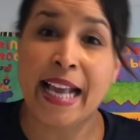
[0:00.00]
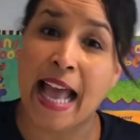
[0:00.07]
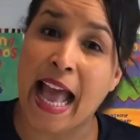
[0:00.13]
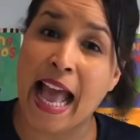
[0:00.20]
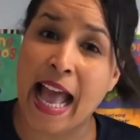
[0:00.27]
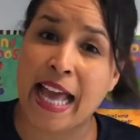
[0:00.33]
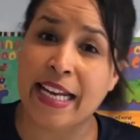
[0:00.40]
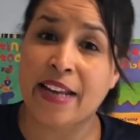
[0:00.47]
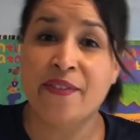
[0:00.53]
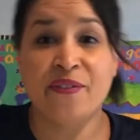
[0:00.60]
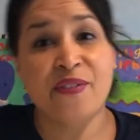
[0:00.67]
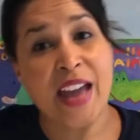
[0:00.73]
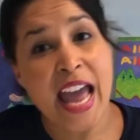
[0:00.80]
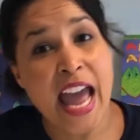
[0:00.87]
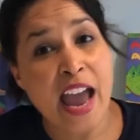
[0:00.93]
head
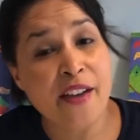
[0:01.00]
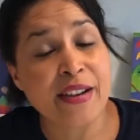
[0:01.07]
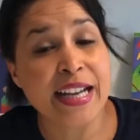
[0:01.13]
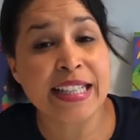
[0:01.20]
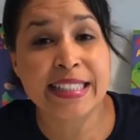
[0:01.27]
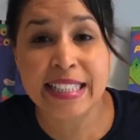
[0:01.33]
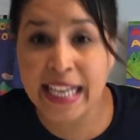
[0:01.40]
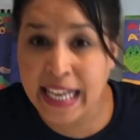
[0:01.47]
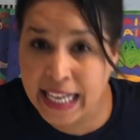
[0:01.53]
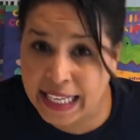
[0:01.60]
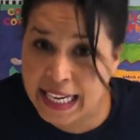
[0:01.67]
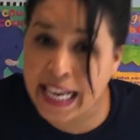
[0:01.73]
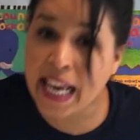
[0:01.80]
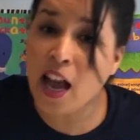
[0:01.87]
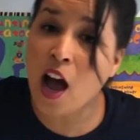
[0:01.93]
and very
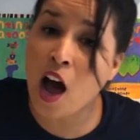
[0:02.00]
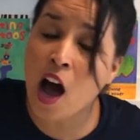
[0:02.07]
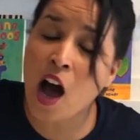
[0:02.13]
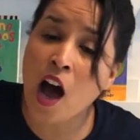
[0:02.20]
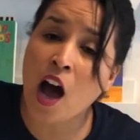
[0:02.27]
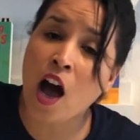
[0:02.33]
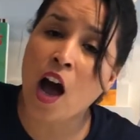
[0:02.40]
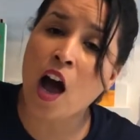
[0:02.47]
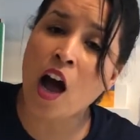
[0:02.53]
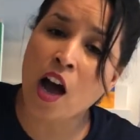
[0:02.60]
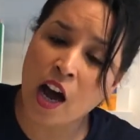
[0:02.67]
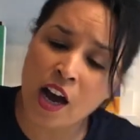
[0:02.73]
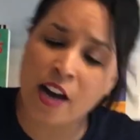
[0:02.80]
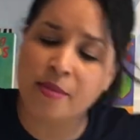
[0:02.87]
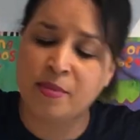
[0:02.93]
teeny
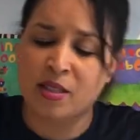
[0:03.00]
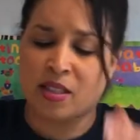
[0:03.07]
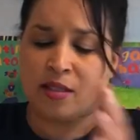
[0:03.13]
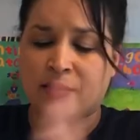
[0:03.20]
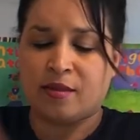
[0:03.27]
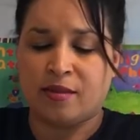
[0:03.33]
arms?